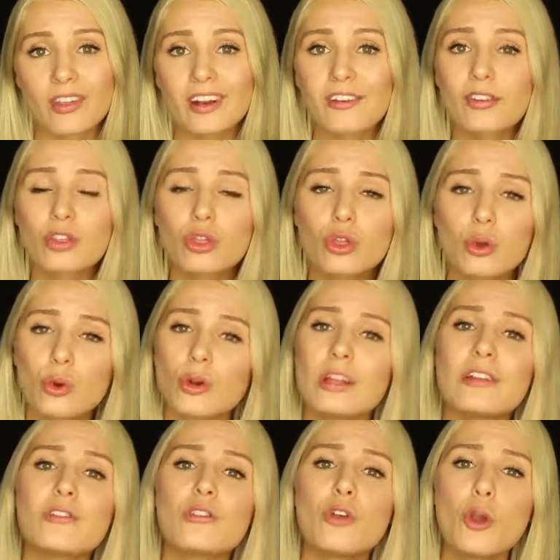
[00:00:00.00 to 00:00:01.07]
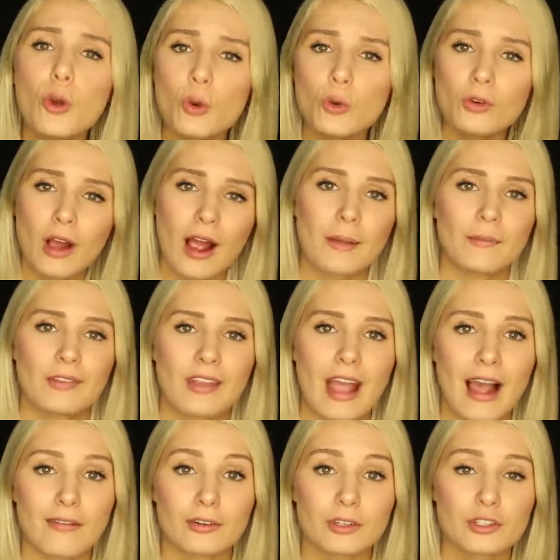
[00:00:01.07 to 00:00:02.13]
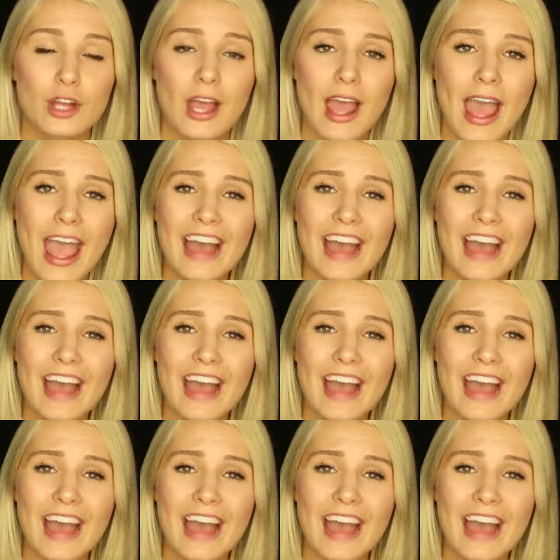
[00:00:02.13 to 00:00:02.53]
That is thirty-two times the average.